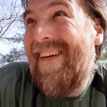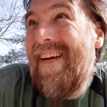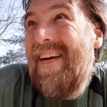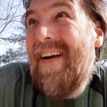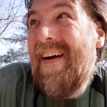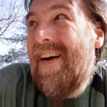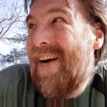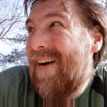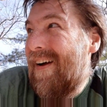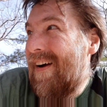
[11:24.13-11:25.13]

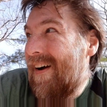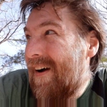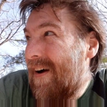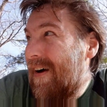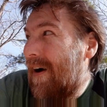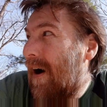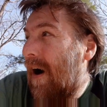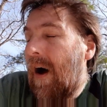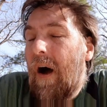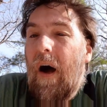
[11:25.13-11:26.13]

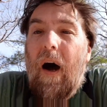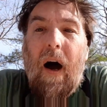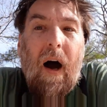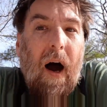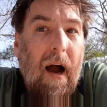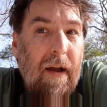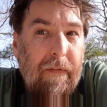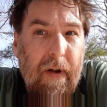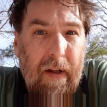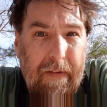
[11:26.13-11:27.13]
I have
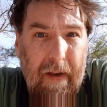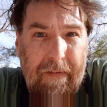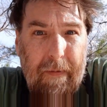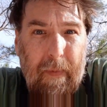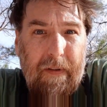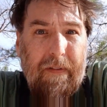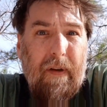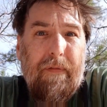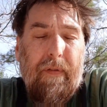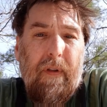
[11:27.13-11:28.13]
not tested
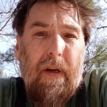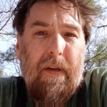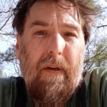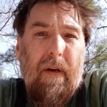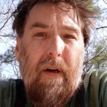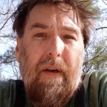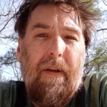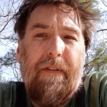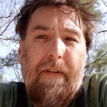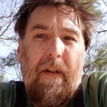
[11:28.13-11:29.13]
myself for like an
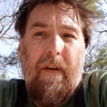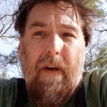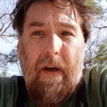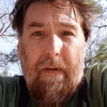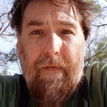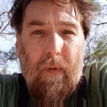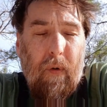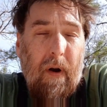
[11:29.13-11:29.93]
extended hike, 4